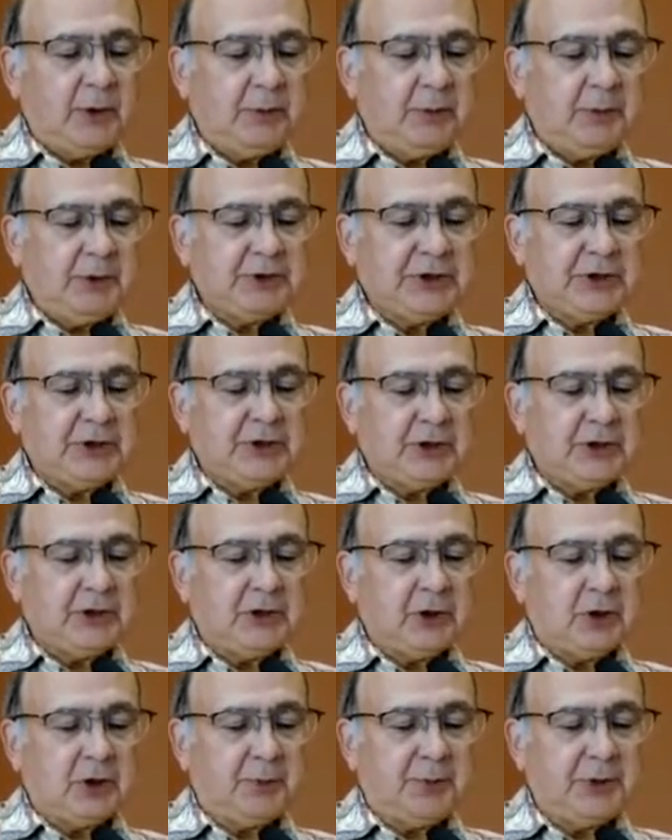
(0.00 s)

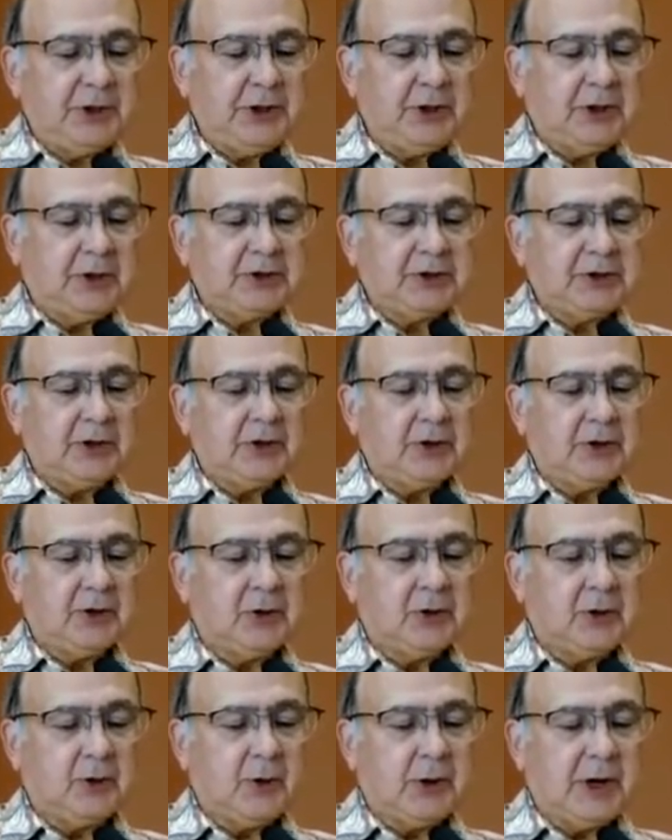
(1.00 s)
reposition their peaks on the
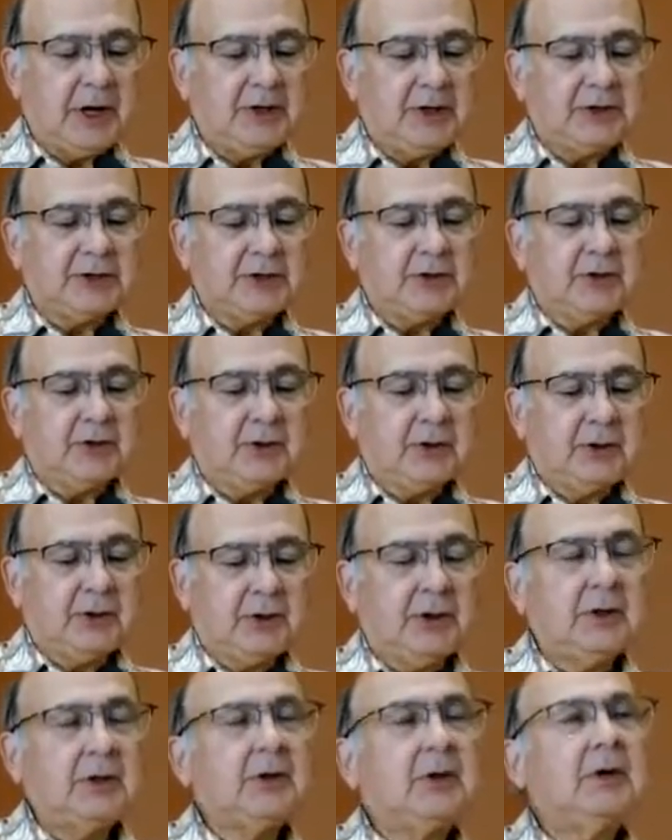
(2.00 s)
horizon
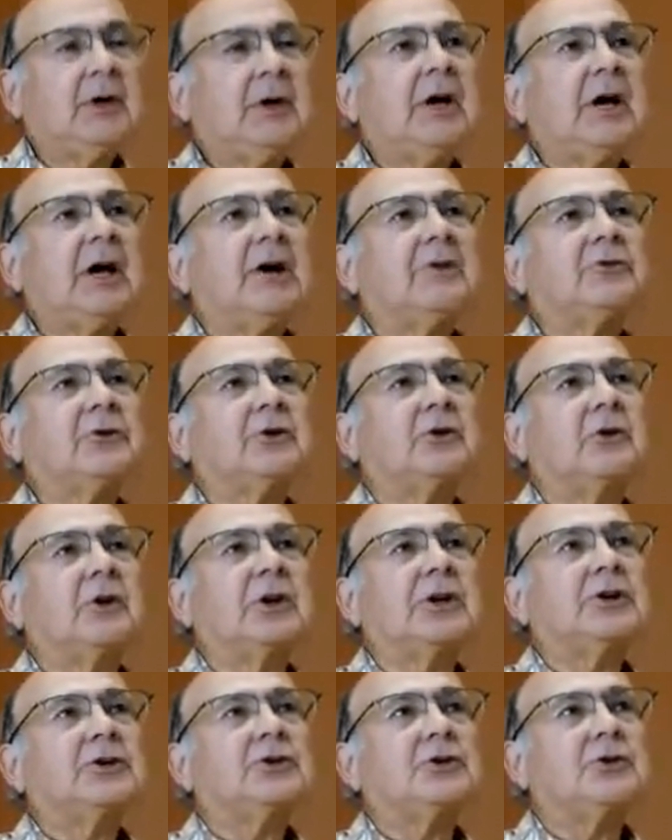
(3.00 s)
after
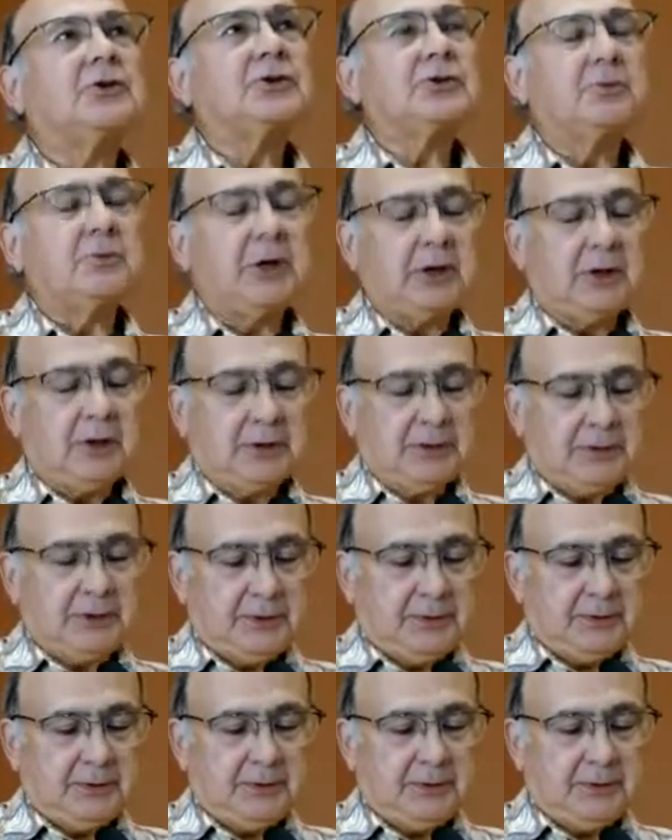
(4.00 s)
glaciers melt.